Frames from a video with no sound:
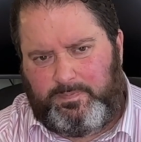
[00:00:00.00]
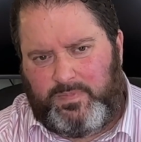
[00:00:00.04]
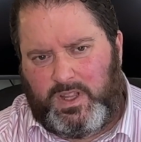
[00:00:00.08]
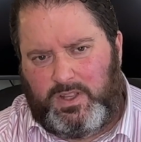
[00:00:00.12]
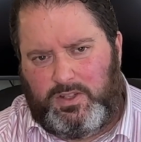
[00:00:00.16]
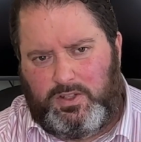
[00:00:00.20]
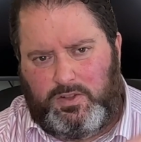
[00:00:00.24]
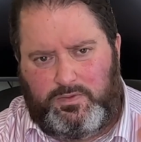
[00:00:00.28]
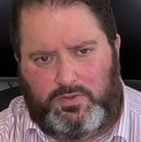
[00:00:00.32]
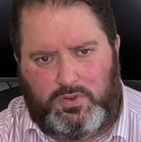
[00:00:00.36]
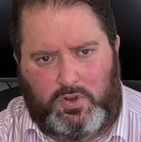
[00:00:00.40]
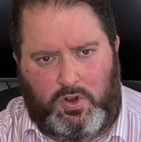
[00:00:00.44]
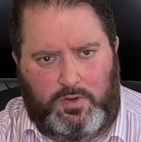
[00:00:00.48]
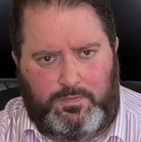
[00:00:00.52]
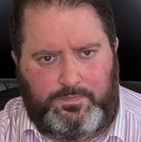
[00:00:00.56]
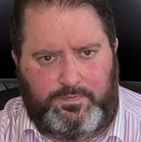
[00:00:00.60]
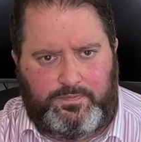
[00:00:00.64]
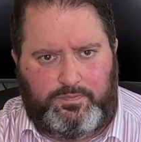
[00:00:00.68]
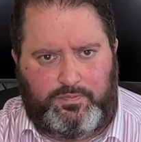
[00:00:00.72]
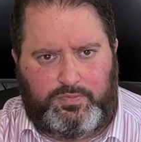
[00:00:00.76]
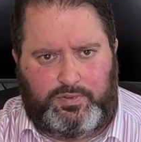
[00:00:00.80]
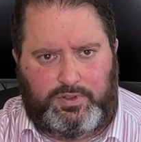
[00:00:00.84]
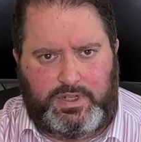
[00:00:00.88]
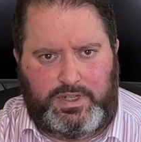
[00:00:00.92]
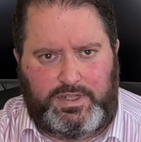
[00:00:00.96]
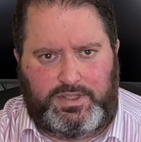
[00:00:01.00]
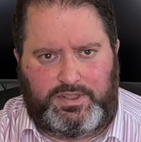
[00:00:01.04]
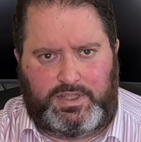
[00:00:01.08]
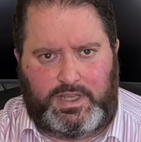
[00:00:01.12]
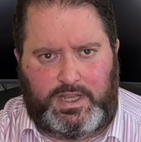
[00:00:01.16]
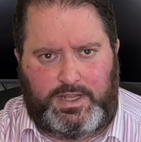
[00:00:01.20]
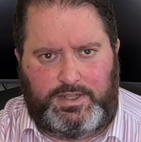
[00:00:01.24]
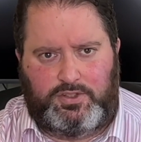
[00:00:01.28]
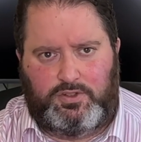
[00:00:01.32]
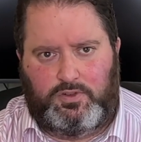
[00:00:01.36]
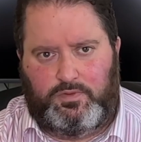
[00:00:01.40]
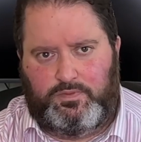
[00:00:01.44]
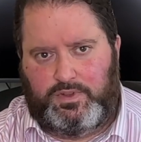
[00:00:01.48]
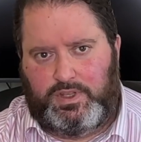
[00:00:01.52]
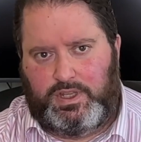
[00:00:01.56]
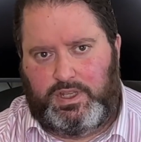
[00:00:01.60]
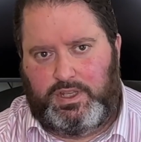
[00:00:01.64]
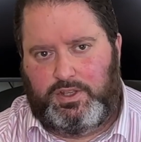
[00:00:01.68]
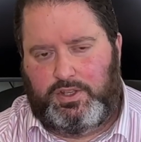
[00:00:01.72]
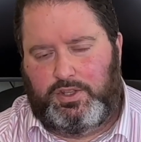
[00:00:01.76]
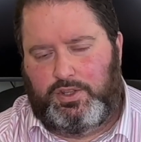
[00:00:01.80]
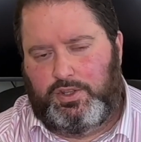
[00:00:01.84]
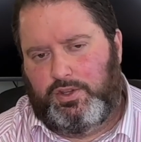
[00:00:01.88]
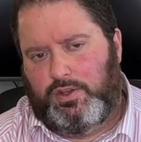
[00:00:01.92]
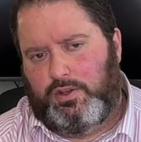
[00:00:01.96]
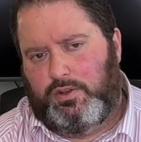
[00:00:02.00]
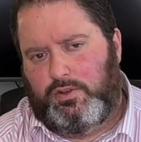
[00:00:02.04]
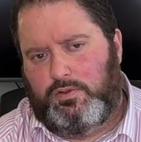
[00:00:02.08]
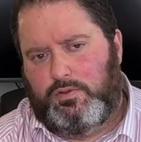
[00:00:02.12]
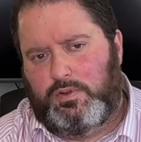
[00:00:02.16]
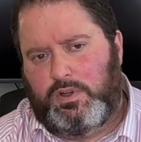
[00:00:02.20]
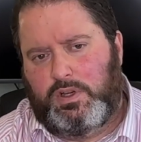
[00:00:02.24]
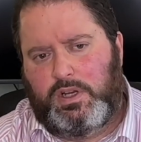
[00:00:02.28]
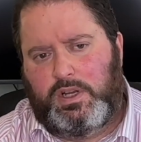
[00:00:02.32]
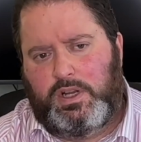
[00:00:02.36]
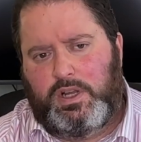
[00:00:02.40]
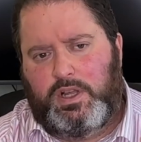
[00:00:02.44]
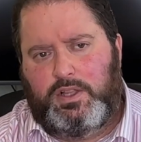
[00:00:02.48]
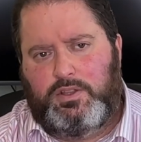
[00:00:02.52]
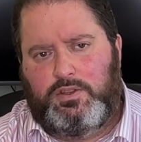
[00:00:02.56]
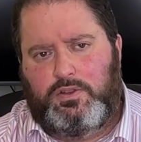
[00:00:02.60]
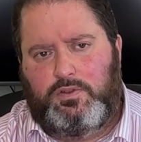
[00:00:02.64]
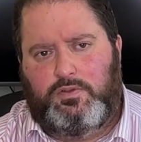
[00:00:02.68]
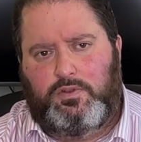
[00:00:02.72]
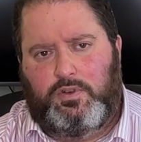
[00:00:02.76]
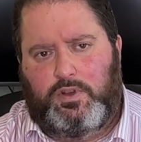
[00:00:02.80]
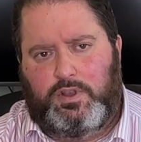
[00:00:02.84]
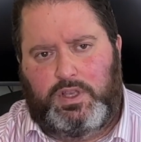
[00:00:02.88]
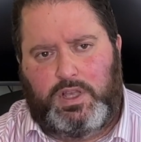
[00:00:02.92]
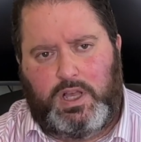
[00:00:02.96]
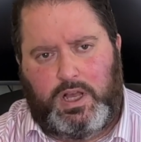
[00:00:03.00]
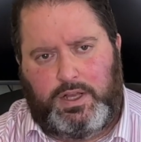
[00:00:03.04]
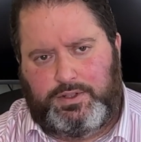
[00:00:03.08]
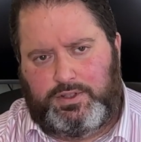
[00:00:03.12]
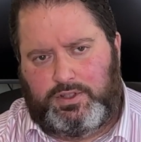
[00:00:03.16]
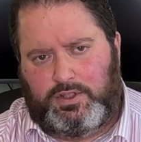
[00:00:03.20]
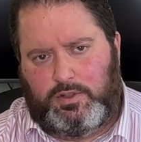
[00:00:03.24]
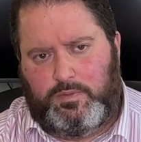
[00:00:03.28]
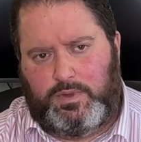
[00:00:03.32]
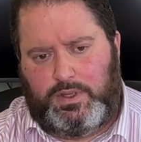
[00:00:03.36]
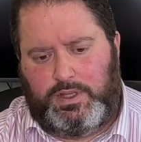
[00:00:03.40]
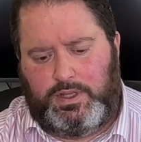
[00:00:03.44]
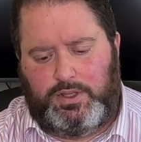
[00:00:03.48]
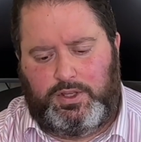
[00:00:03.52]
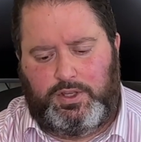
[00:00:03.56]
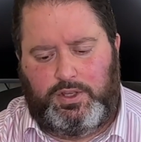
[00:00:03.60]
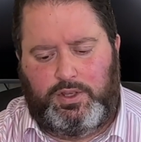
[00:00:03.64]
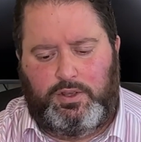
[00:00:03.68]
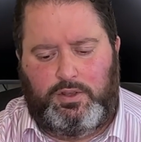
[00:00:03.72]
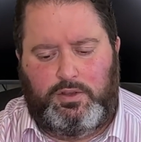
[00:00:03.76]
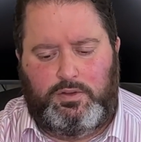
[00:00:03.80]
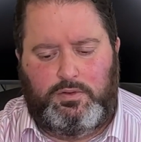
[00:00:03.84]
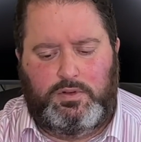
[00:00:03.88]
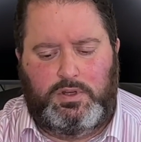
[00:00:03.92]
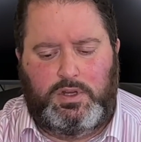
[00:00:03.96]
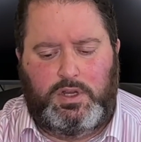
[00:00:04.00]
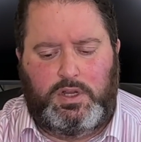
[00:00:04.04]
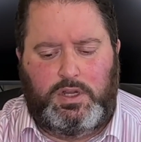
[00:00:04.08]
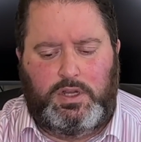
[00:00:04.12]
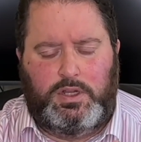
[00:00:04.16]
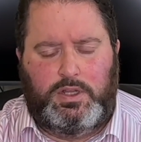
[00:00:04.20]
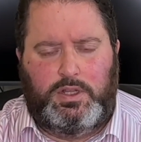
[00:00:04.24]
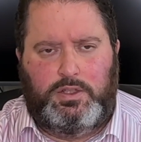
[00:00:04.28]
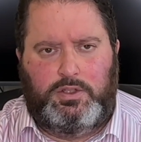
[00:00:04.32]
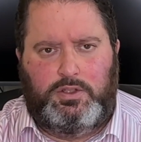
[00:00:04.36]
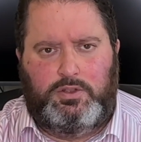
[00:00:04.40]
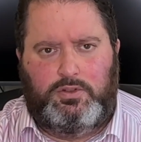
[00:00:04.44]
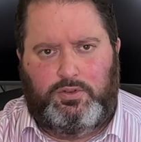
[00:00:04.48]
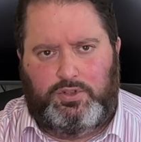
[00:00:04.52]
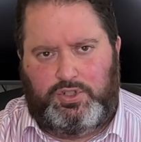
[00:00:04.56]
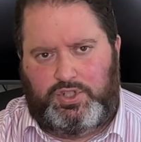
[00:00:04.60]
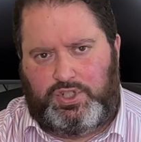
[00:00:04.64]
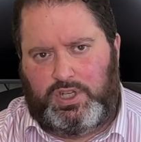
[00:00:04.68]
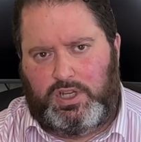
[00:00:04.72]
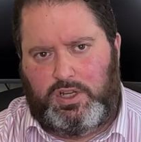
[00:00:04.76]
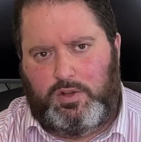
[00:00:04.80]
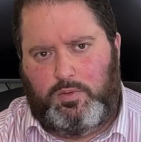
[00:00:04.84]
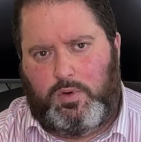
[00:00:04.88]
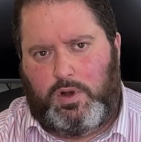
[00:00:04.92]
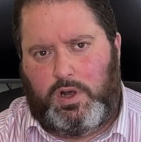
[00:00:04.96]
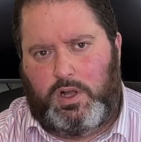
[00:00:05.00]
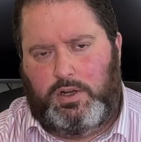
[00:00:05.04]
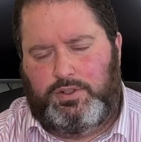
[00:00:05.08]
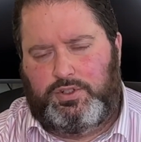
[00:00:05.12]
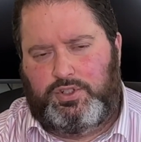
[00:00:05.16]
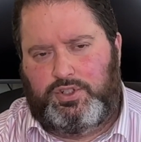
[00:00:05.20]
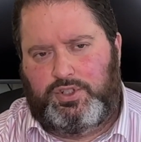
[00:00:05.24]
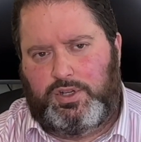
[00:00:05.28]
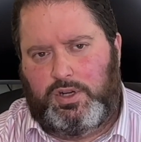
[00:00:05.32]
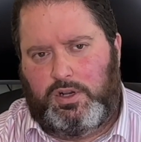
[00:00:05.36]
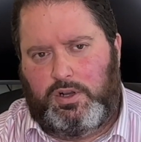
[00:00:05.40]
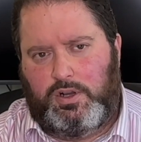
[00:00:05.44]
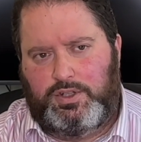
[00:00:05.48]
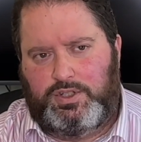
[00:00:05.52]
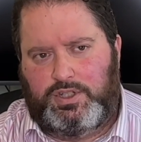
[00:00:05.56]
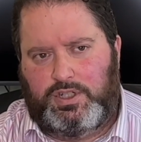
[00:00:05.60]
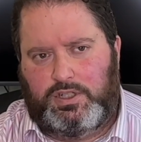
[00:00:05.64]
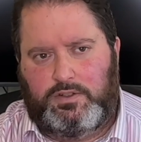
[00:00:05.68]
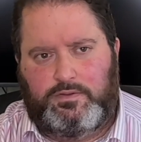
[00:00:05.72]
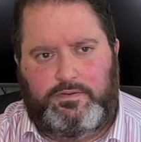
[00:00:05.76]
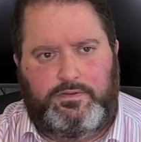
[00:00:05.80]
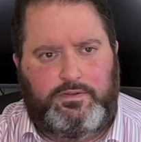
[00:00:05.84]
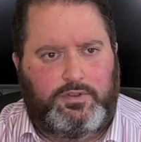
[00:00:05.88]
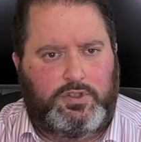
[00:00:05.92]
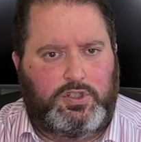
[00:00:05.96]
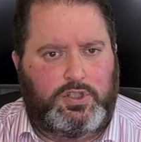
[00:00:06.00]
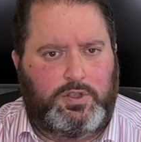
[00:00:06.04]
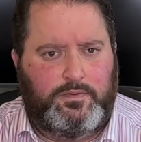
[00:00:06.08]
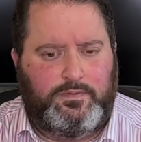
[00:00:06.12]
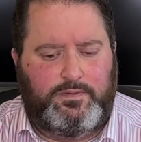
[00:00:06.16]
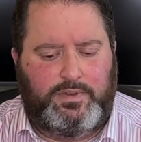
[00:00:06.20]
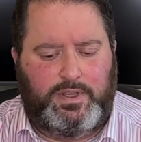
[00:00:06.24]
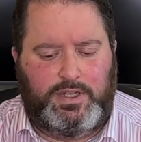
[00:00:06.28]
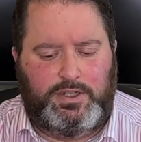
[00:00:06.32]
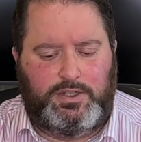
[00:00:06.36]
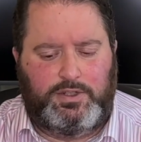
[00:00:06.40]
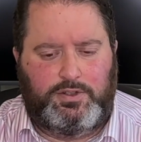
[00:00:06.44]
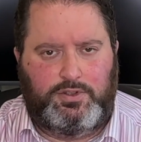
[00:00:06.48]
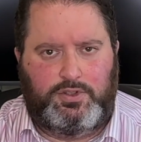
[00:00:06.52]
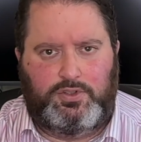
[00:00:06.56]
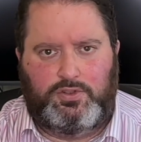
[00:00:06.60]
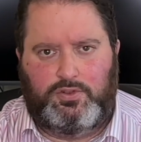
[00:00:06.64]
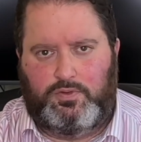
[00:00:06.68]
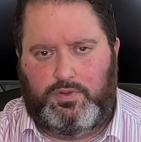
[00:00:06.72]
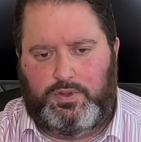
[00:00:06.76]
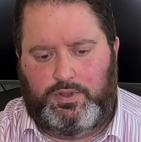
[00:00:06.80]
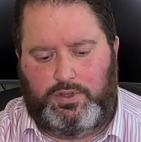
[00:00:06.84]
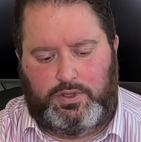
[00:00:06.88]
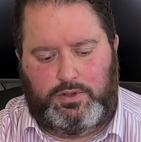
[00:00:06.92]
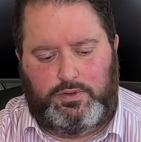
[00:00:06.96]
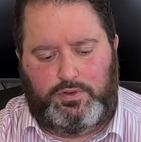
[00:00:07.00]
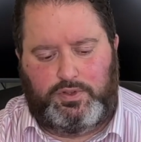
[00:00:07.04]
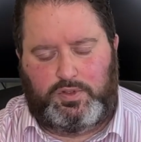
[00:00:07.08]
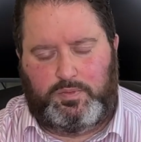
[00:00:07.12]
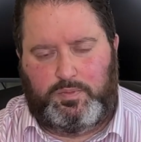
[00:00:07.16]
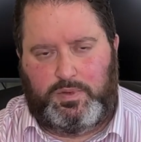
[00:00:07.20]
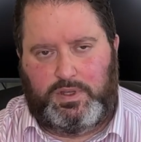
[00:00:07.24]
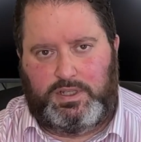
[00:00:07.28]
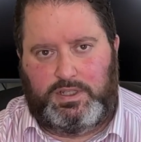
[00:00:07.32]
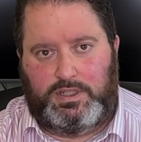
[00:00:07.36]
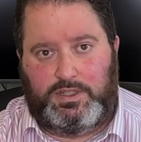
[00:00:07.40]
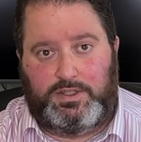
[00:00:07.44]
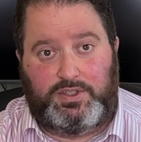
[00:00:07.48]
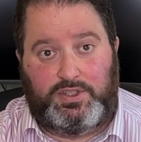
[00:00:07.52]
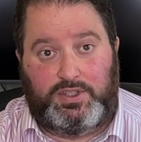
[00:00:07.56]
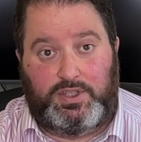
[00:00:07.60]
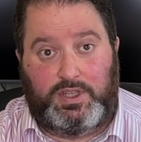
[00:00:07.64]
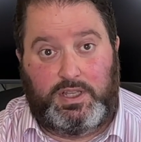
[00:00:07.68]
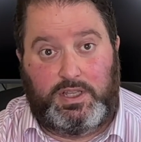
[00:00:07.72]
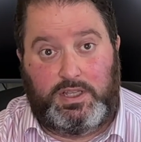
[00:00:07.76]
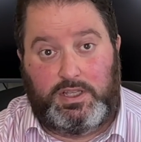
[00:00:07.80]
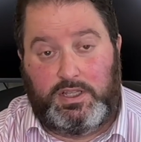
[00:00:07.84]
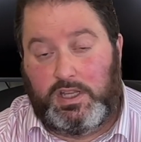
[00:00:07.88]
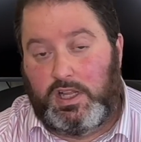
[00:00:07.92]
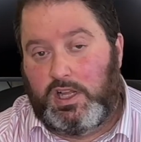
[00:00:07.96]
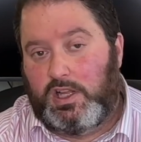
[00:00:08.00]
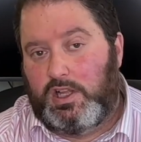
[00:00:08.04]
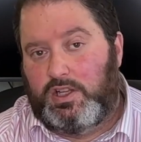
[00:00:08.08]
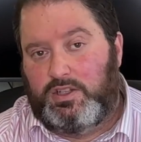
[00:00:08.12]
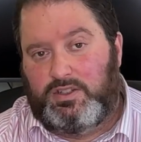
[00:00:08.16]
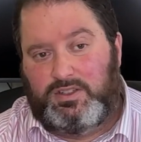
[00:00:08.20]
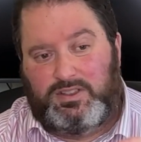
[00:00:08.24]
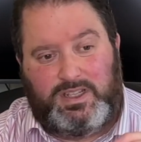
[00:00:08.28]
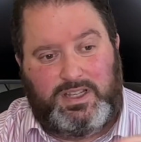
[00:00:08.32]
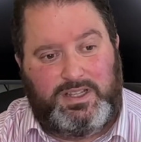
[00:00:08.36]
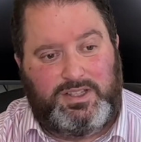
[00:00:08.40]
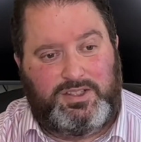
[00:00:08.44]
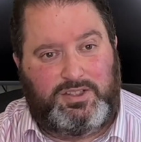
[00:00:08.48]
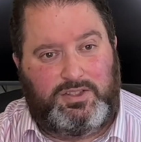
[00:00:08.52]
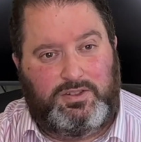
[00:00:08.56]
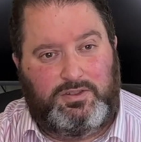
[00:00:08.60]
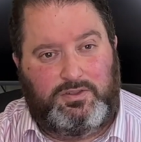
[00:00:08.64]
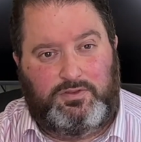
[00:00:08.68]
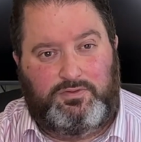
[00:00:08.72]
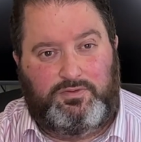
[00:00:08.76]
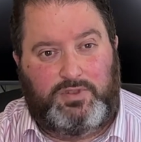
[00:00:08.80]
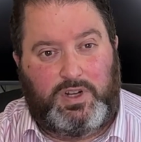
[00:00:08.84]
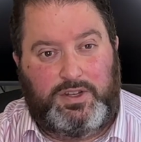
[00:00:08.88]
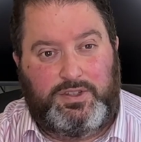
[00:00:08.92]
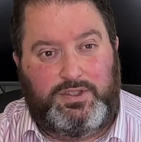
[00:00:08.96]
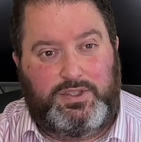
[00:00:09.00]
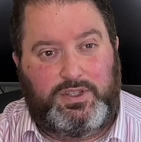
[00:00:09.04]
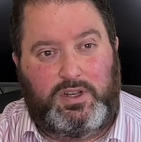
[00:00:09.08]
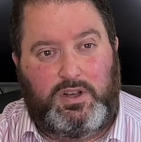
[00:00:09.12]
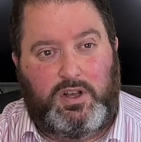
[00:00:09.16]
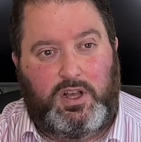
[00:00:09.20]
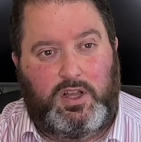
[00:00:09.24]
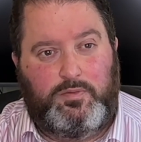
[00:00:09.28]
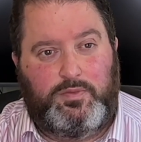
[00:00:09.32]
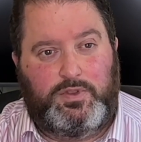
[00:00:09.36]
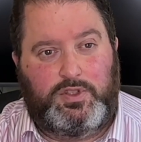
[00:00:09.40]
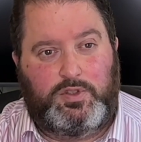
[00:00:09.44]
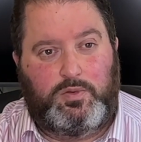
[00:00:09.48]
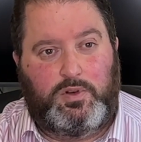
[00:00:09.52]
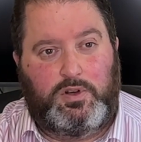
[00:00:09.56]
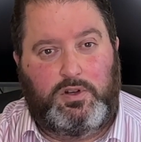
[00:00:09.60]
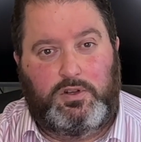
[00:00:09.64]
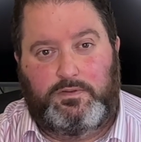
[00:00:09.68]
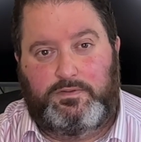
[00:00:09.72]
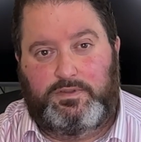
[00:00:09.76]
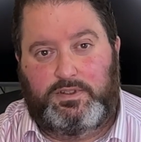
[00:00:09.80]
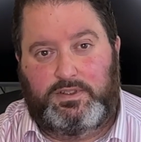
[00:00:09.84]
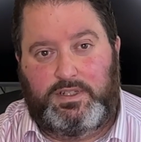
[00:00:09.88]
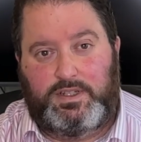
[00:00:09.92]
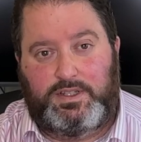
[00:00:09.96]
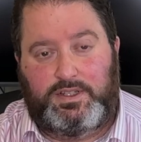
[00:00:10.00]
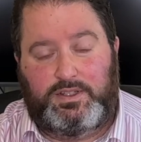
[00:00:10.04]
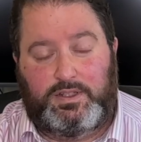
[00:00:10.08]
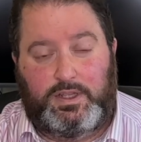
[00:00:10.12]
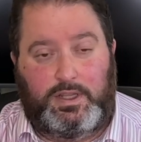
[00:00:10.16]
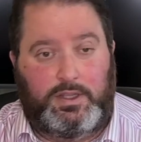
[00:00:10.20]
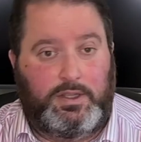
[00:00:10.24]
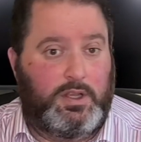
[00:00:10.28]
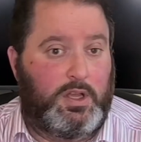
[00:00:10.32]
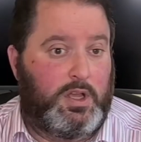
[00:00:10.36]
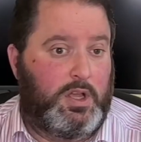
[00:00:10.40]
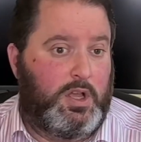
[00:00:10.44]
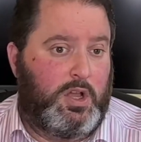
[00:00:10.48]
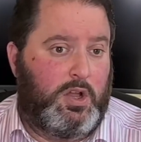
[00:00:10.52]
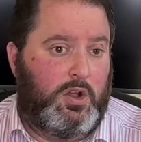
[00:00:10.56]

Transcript: You've got presets on the EQ. You've got a custom EQ. You've got Qi wireless charging for convenience, or the USB-C. Decent runtime as well for listening.